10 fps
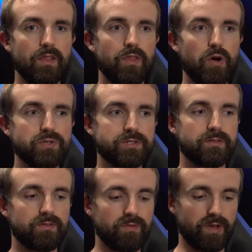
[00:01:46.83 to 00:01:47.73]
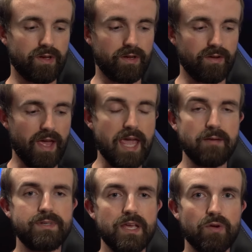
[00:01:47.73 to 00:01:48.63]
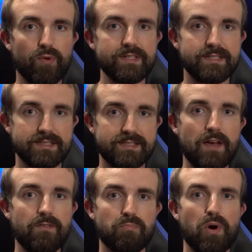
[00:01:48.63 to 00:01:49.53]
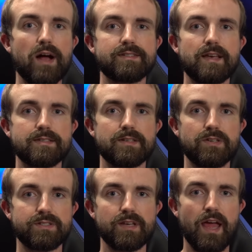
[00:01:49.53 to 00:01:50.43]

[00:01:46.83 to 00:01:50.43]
the AMD Ryzen 7 processors